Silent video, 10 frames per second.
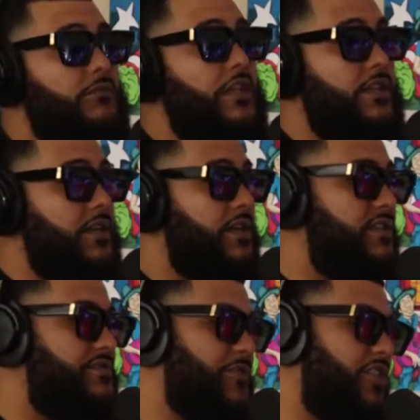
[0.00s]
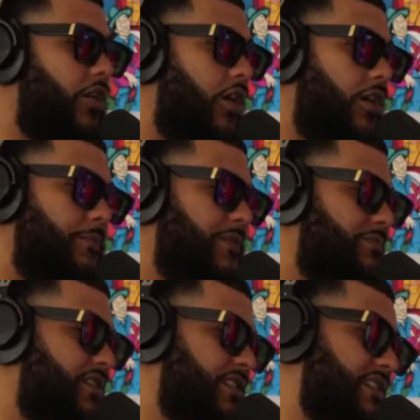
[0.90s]
It does, bro. All my,
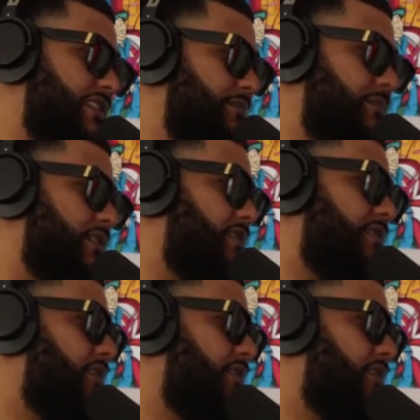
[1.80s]
bro, listen, man.